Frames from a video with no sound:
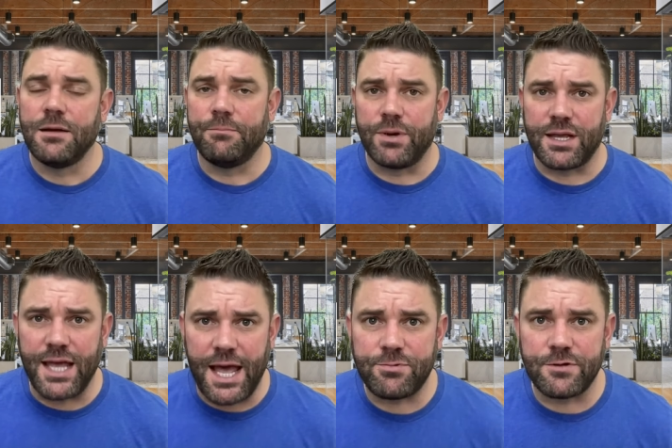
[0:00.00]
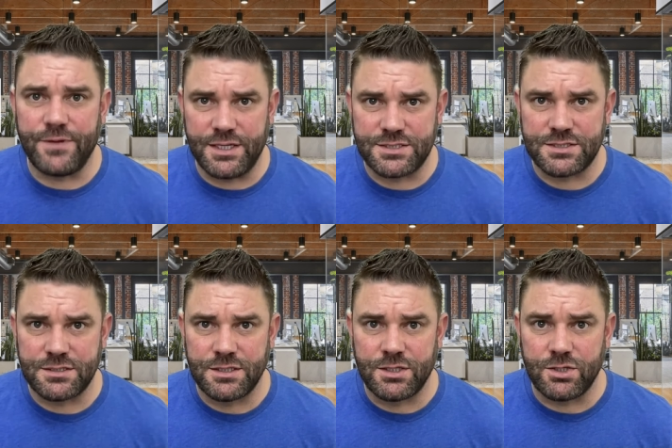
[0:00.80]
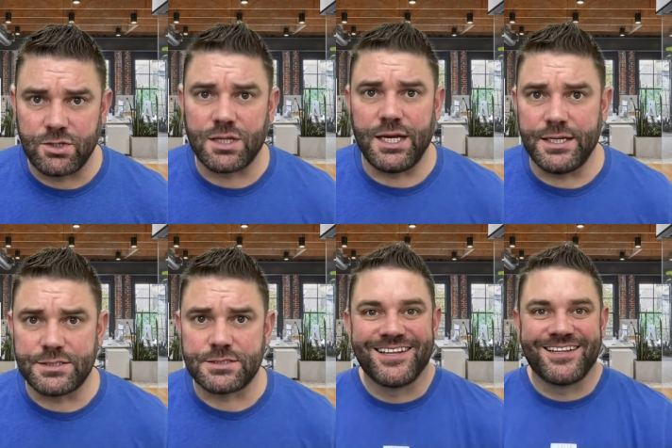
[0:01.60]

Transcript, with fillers: but captivates your clients.